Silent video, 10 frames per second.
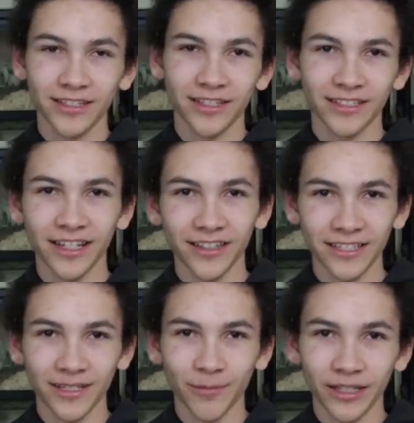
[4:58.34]
this isn't
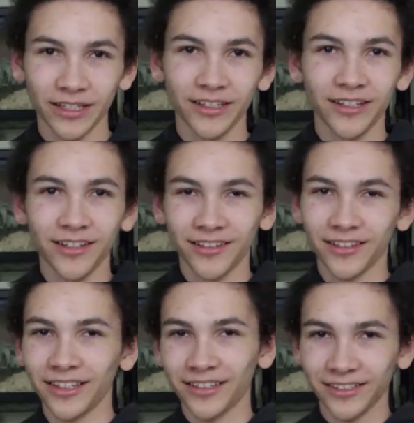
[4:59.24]
exactly something
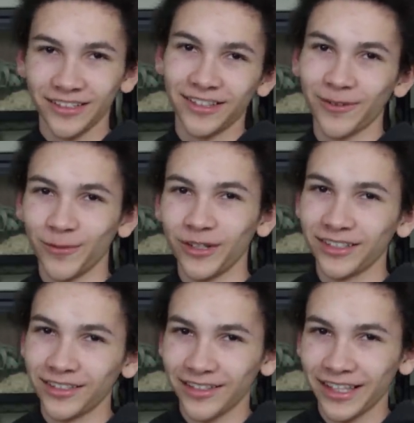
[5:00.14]
that I want